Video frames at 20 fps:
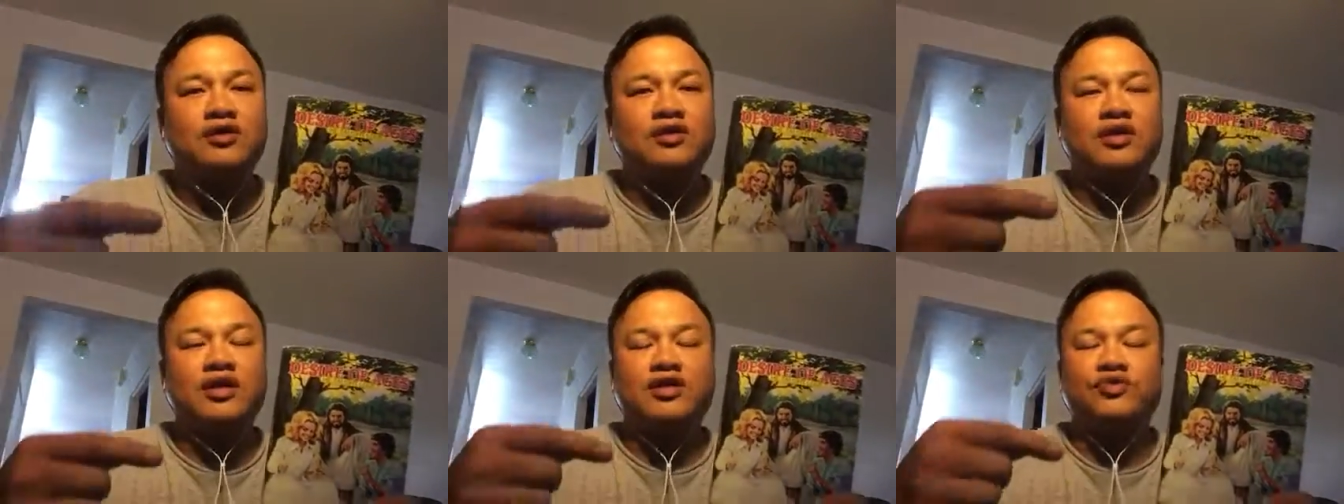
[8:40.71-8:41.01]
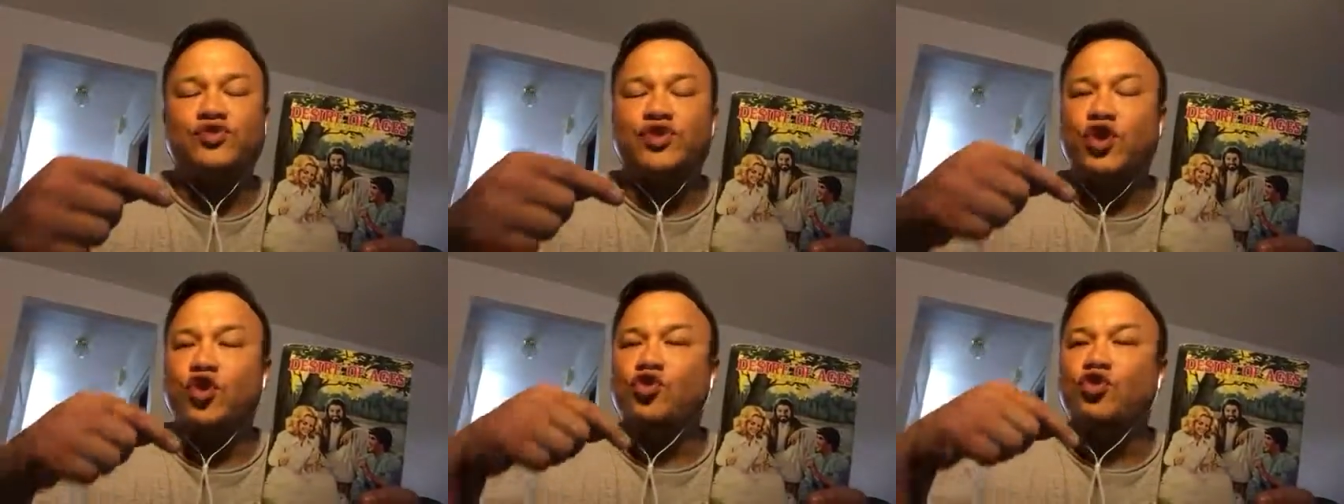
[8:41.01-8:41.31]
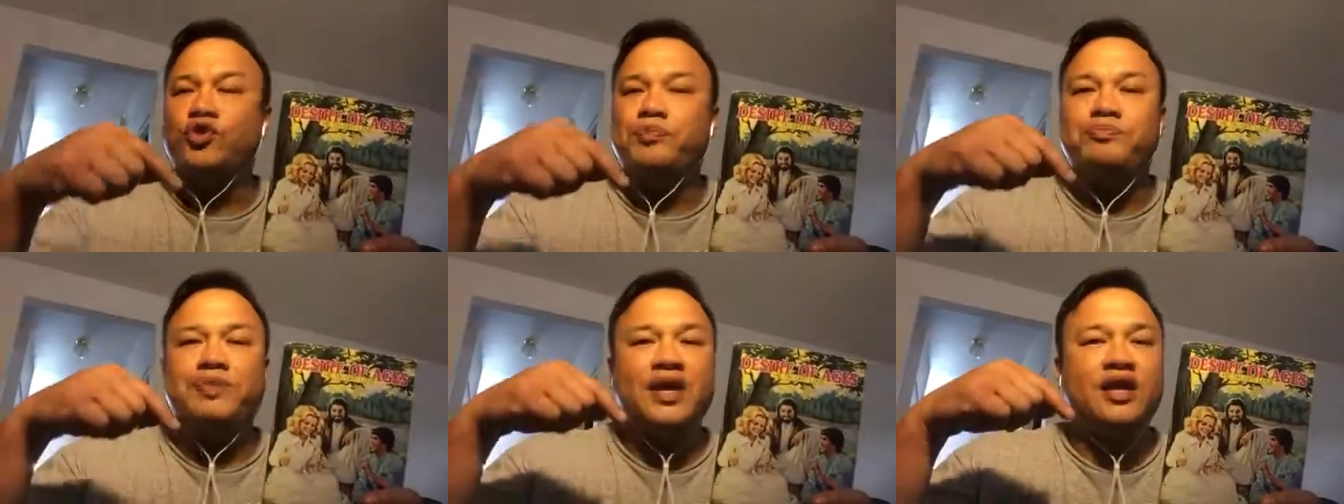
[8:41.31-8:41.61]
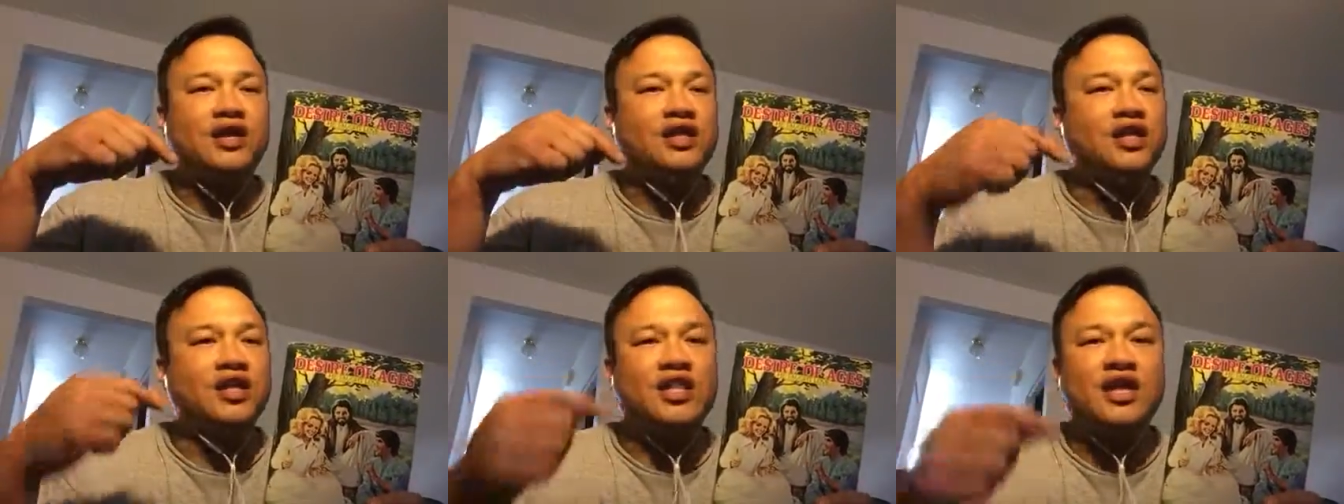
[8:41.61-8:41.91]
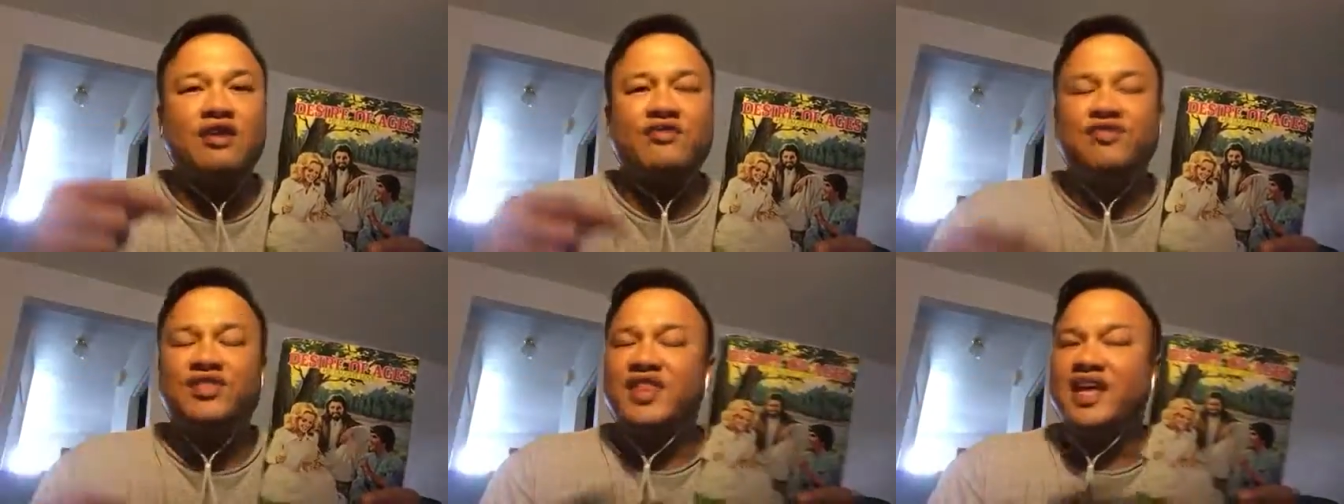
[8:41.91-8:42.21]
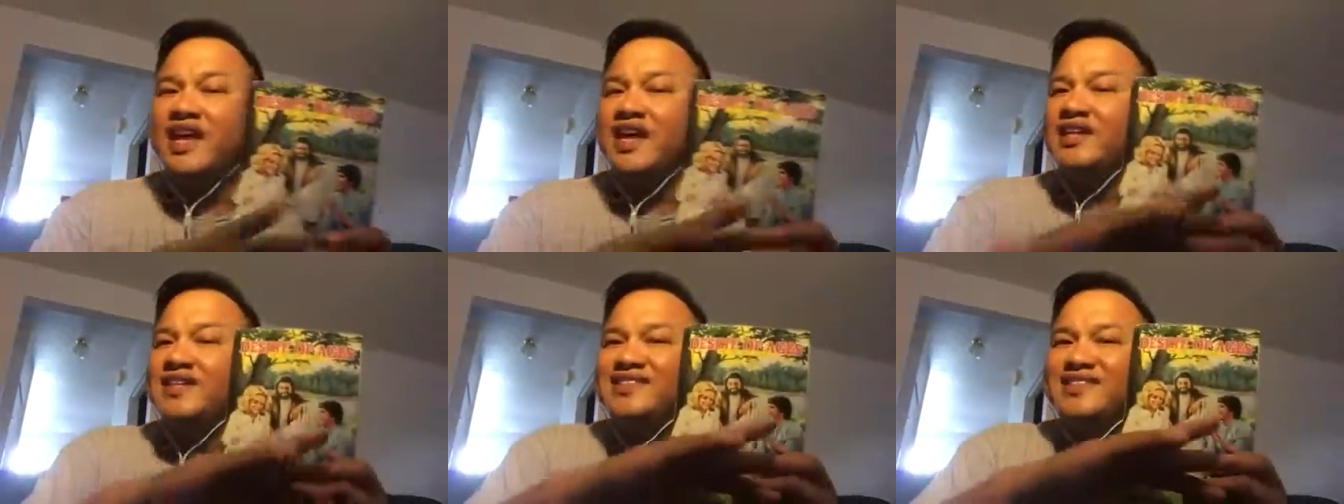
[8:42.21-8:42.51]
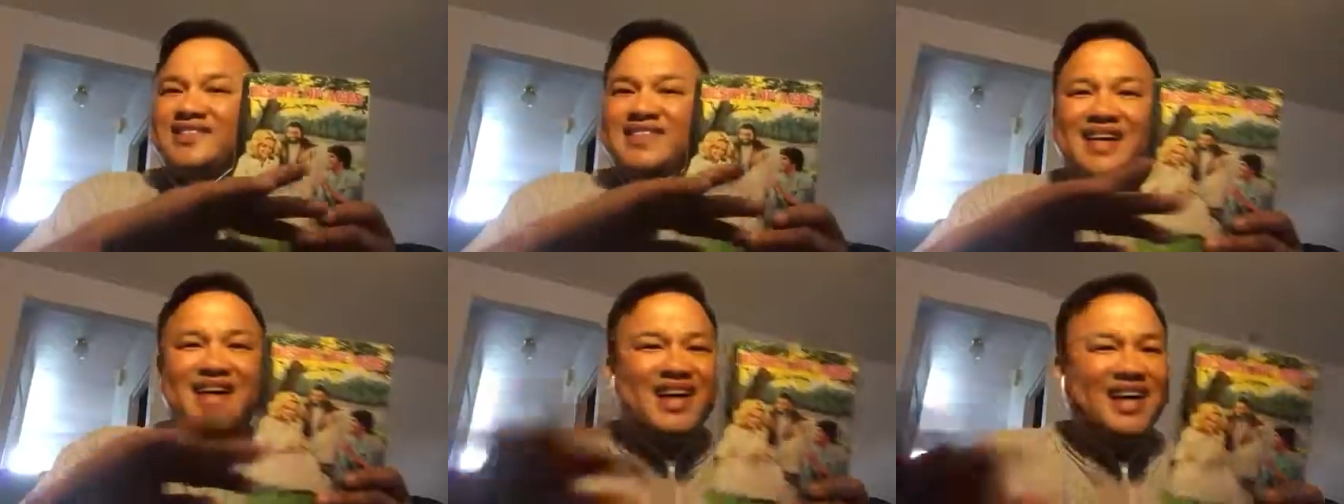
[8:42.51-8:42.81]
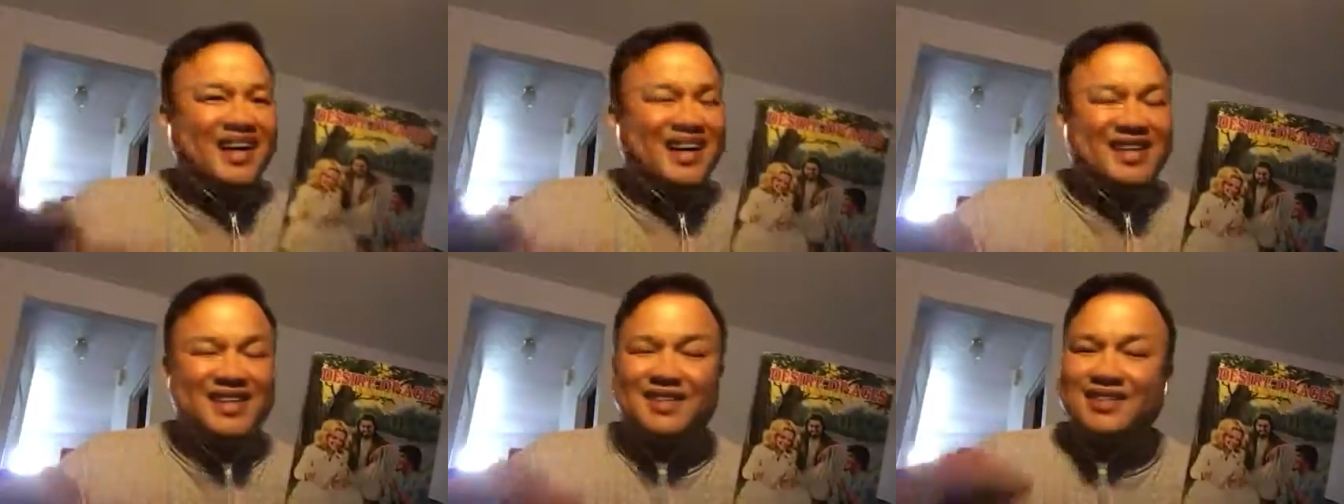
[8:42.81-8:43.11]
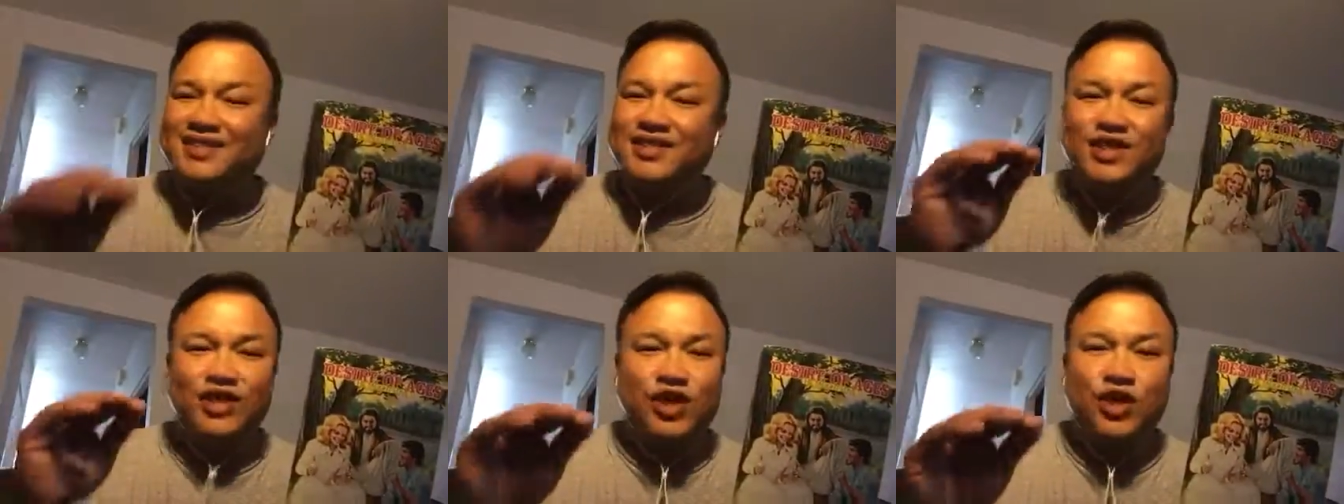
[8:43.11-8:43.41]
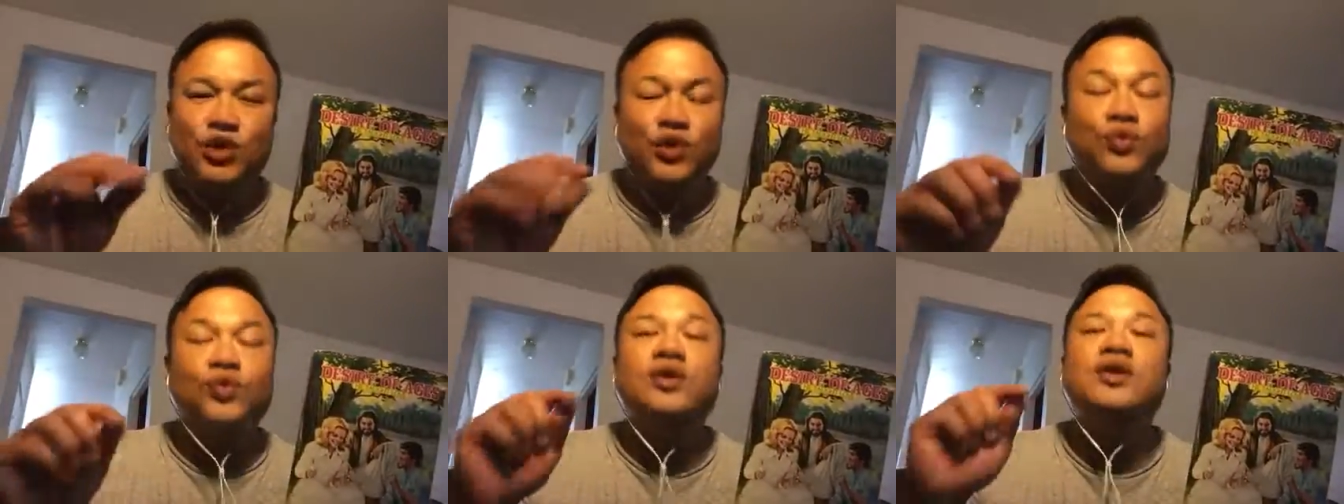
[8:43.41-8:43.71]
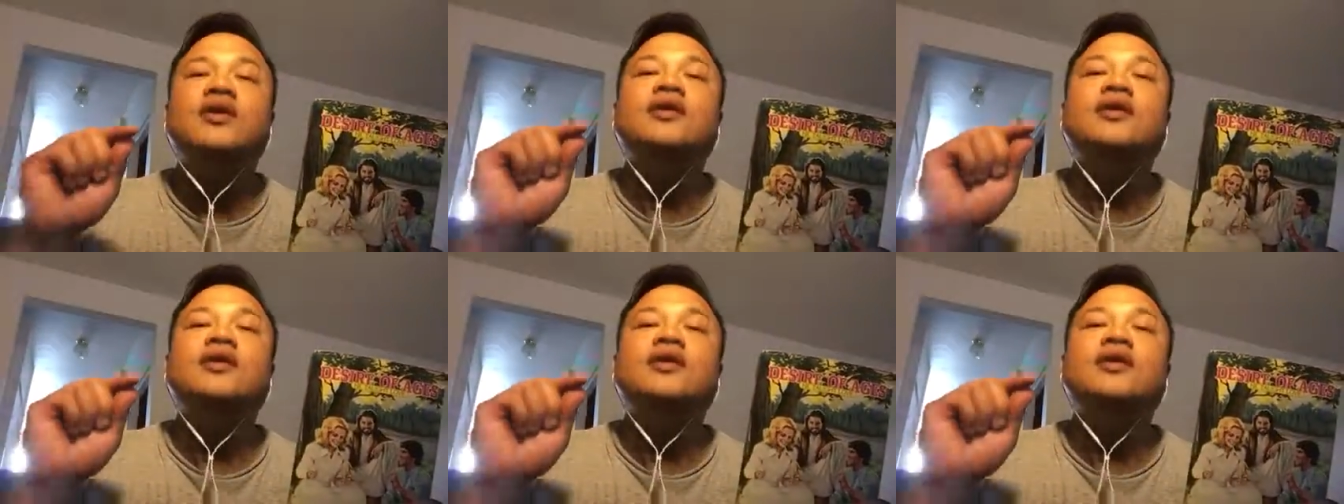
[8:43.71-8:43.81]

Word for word: to it with your own opinion and everything. Ah, no.